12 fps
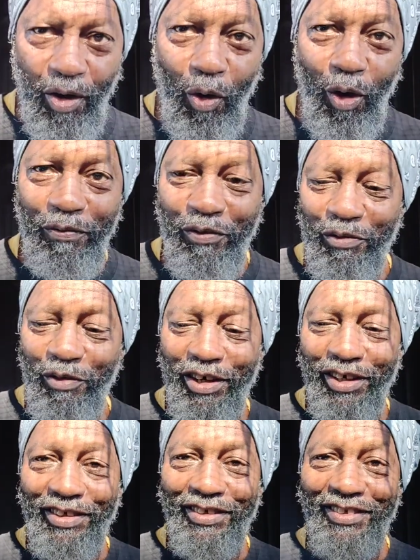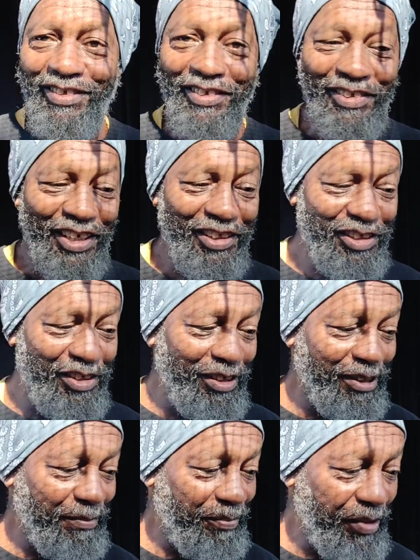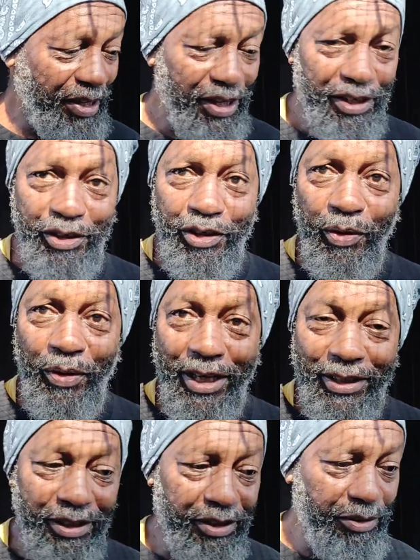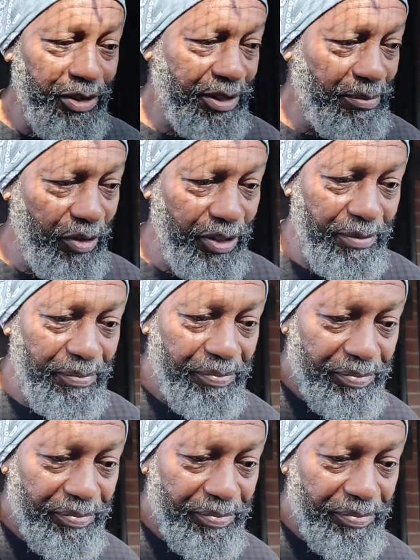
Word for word: Off and running. That's good. You know what I didn't do this morning?